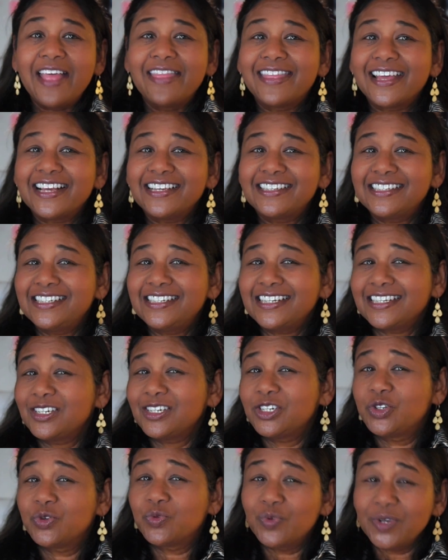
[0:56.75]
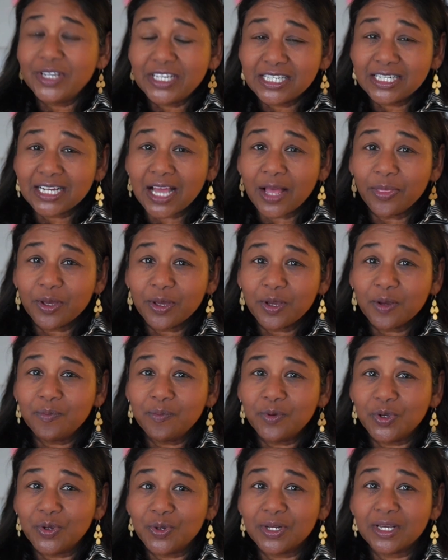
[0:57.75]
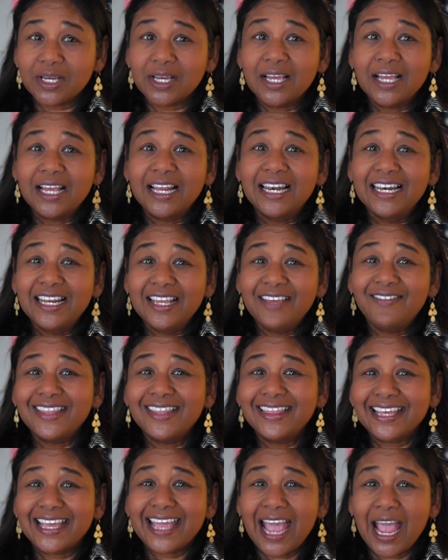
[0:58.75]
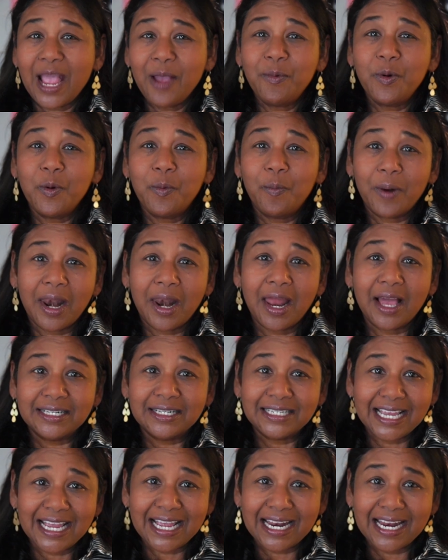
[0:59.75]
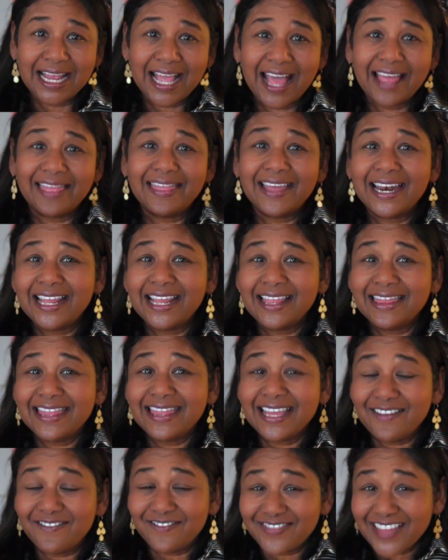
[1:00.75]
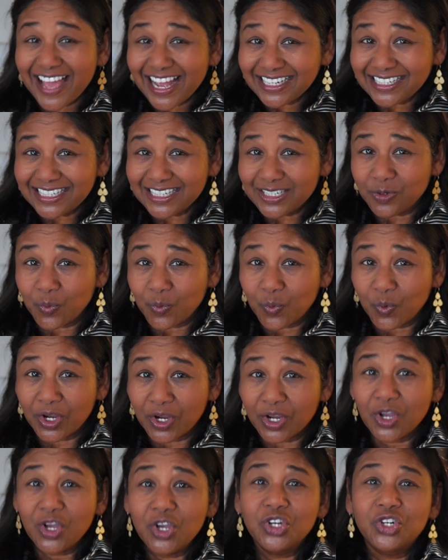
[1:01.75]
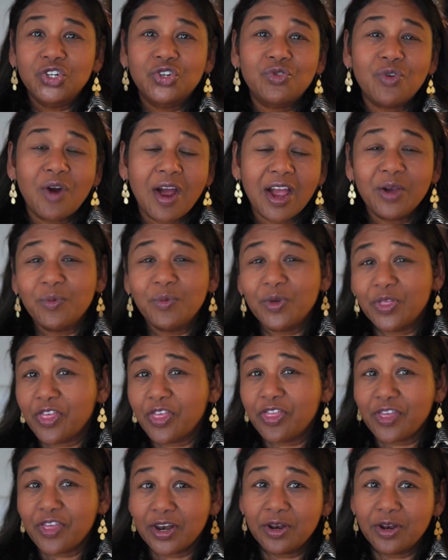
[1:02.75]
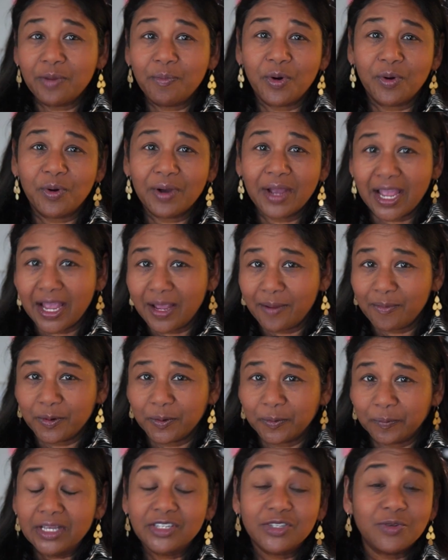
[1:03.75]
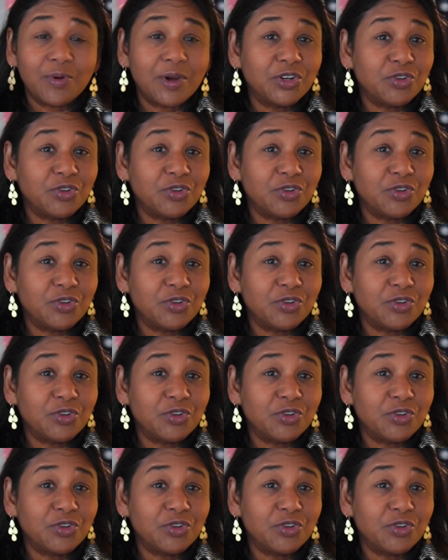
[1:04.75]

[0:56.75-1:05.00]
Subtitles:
they suggested to restart the computer, leaving the cable plugged in. And then if that didn't work, try it with a Thunderbolt cable. So I